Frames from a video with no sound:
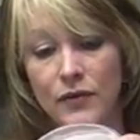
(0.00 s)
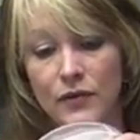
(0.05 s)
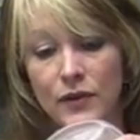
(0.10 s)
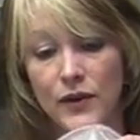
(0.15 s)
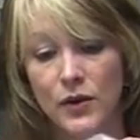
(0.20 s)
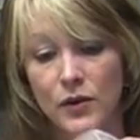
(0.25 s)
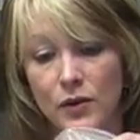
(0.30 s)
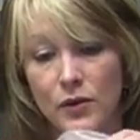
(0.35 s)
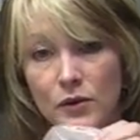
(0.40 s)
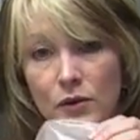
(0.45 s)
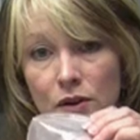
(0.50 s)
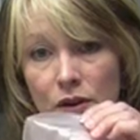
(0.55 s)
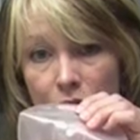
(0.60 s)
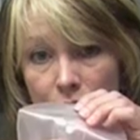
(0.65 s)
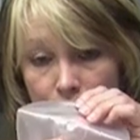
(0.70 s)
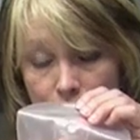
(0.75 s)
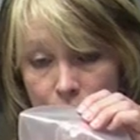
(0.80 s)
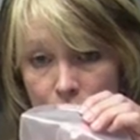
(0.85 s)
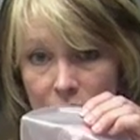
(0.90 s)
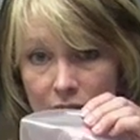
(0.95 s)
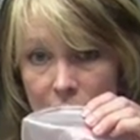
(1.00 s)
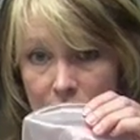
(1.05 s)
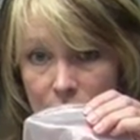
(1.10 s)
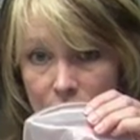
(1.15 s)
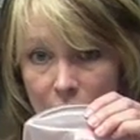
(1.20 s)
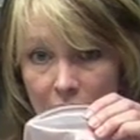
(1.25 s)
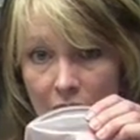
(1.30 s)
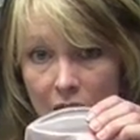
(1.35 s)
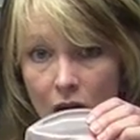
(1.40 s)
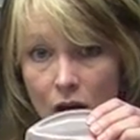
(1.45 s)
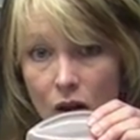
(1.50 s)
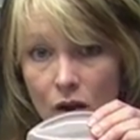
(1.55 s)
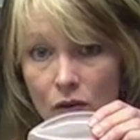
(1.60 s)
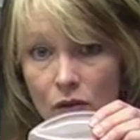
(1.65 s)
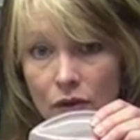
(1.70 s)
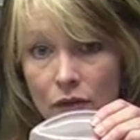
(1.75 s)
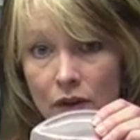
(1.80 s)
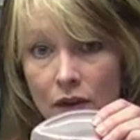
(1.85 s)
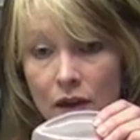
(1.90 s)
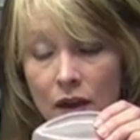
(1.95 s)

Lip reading: filled through this valve